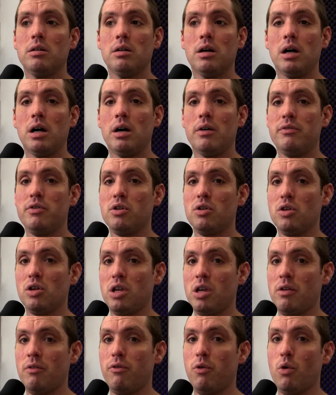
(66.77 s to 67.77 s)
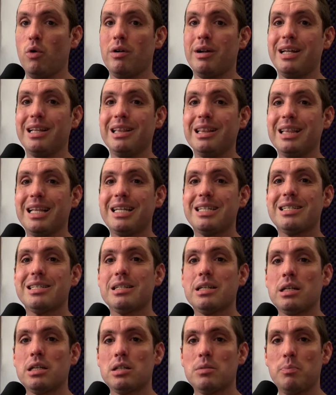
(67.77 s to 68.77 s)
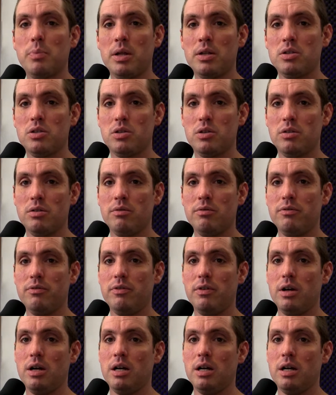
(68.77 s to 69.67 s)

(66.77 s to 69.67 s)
if you're looking for a less expensive